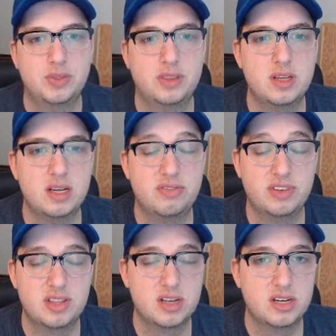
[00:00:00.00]
the
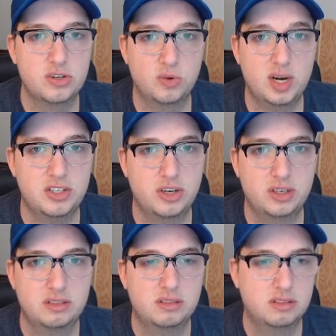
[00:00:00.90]
5th edition
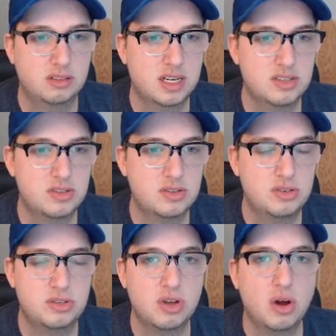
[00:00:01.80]
ranger, that
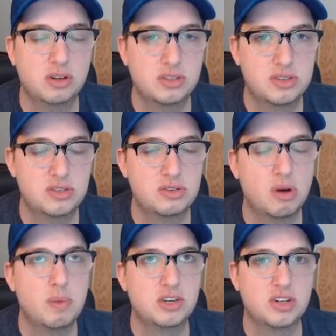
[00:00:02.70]
so
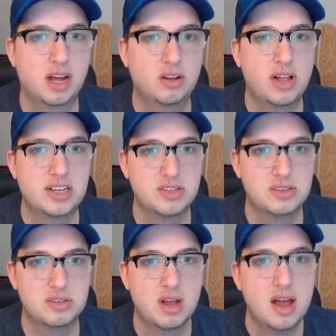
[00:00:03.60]
much of that class
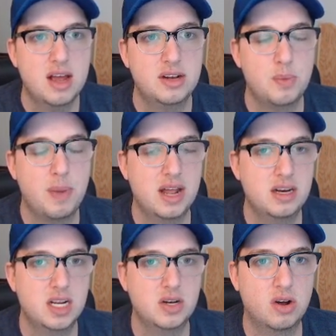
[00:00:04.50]
is
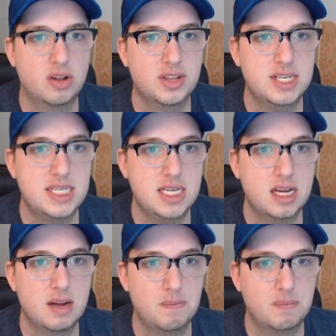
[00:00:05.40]
dependent on the
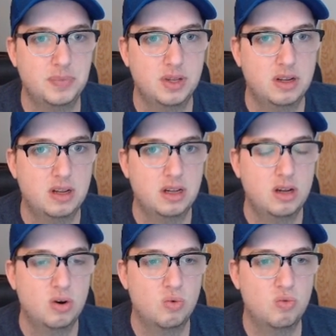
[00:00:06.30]
DM
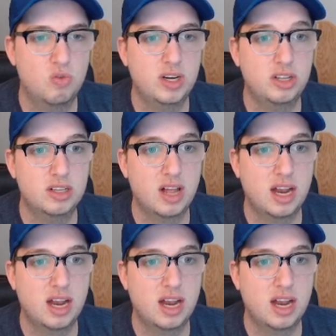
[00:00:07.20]
really